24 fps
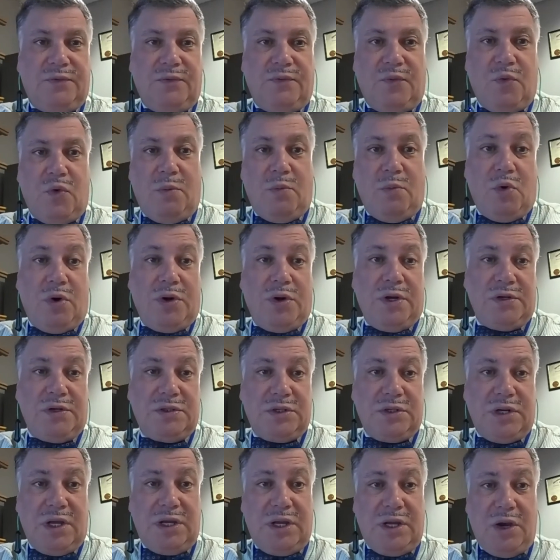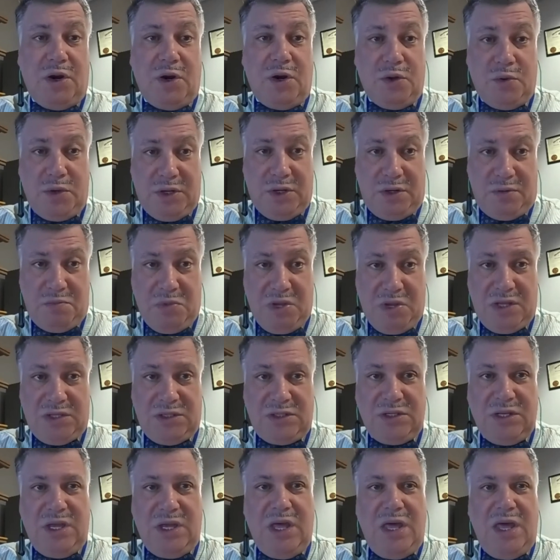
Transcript: for more years than I care to admit.